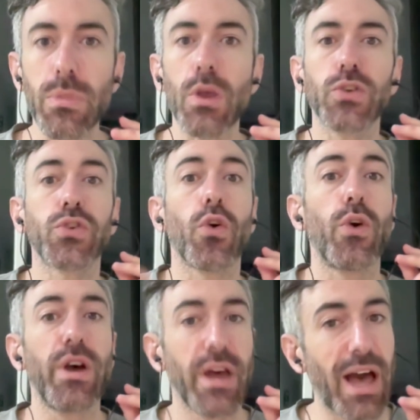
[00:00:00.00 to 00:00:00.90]
So
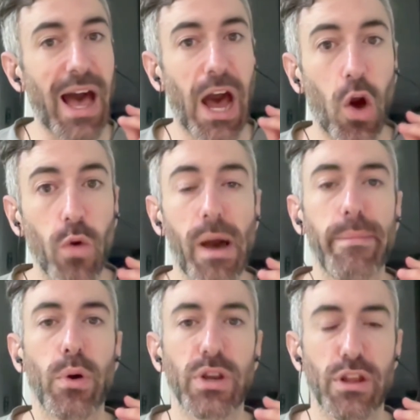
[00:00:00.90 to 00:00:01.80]
how am I
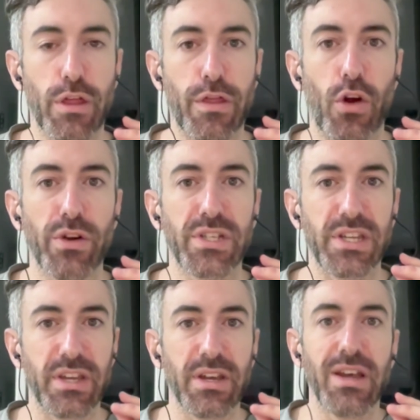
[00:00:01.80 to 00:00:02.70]
building
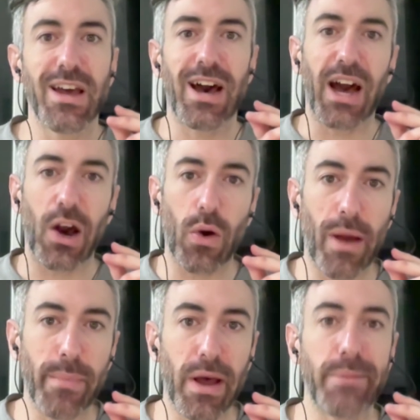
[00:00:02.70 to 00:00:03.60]
authority? How
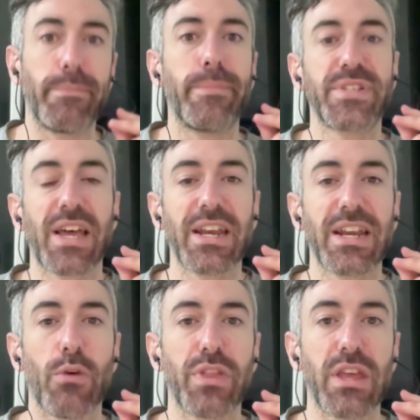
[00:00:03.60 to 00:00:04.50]
am I setting
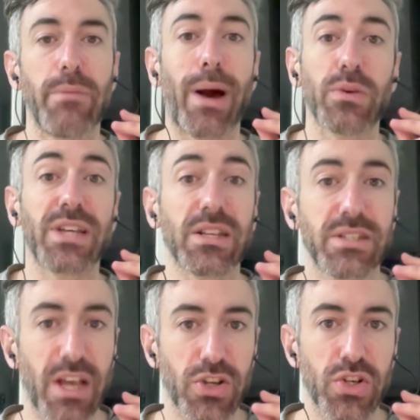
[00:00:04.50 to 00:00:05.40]
out the About Us
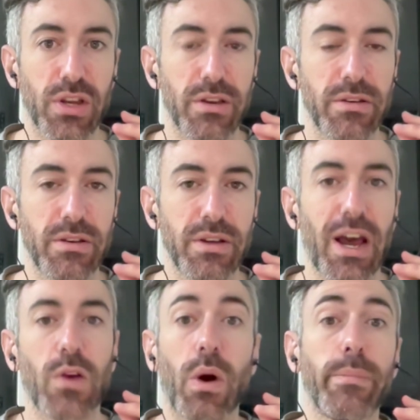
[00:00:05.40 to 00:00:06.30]
section?
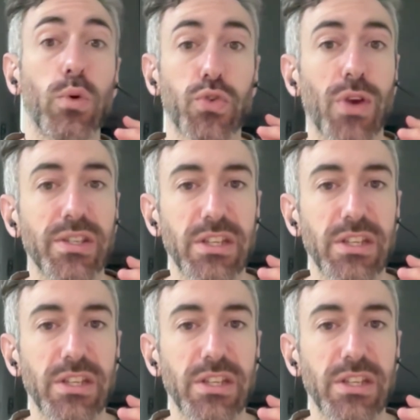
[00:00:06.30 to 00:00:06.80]
How do I build trust in